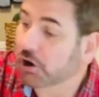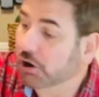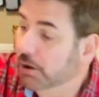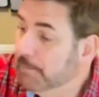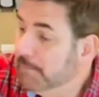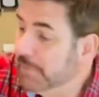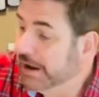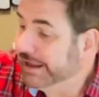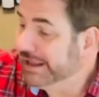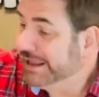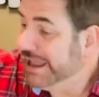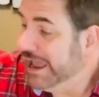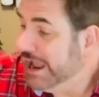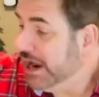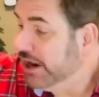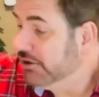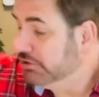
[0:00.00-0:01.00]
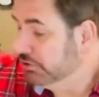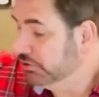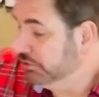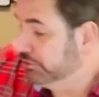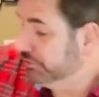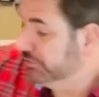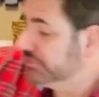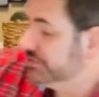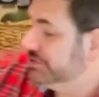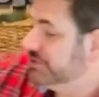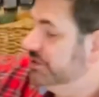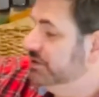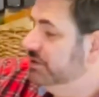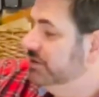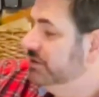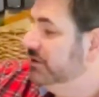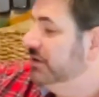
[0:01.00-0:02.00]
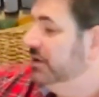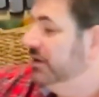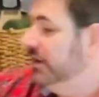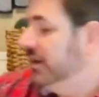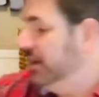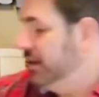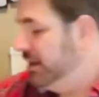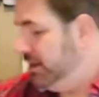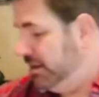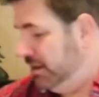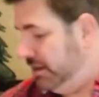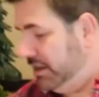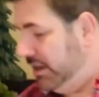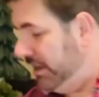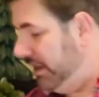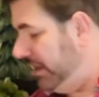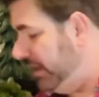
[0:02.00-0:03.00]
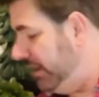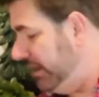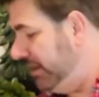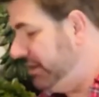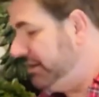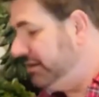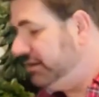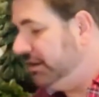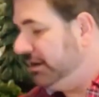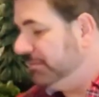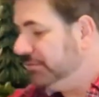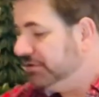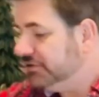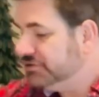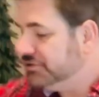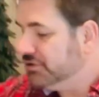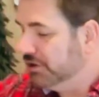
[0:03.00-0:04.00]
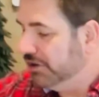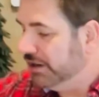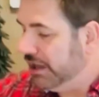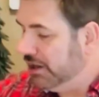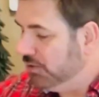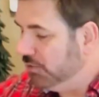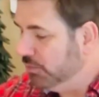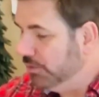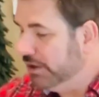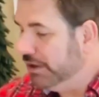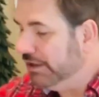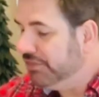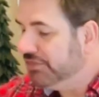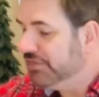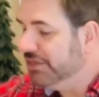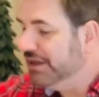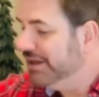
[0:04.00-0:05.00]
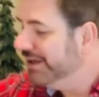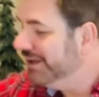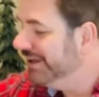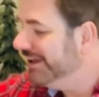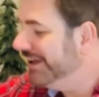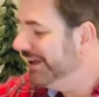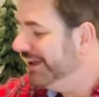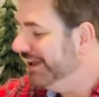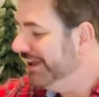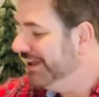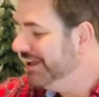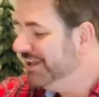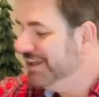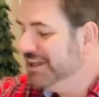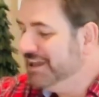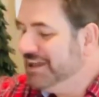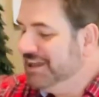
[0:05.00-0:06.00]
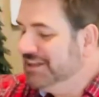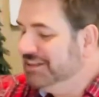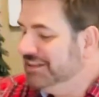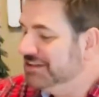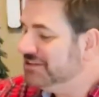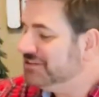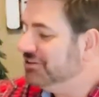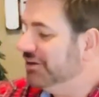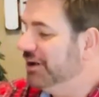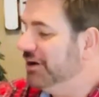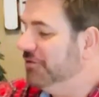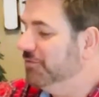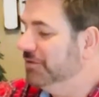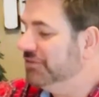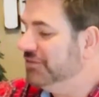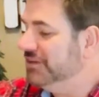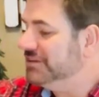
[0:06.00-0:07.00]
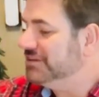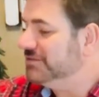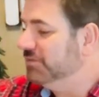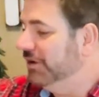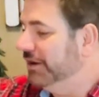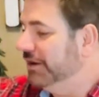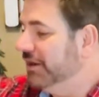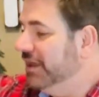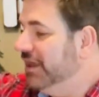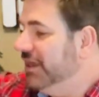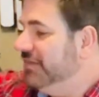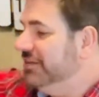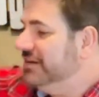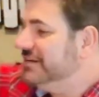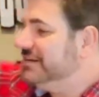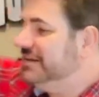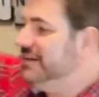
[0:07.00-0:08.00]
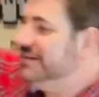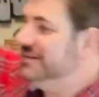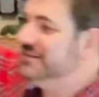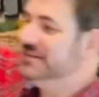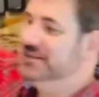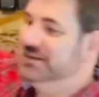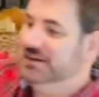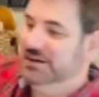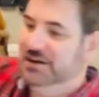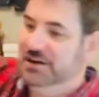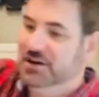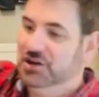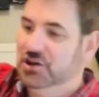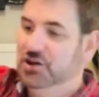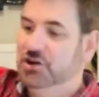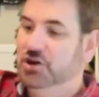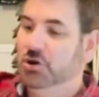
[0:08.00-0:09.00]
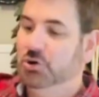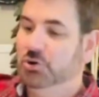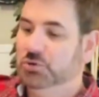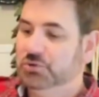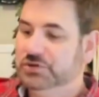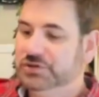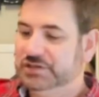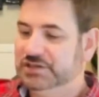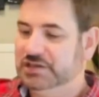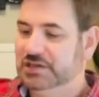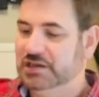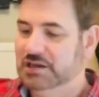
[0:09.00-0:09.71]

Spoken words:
my carolers, and I'm going to start out with let's start out with this one. This is the Ghost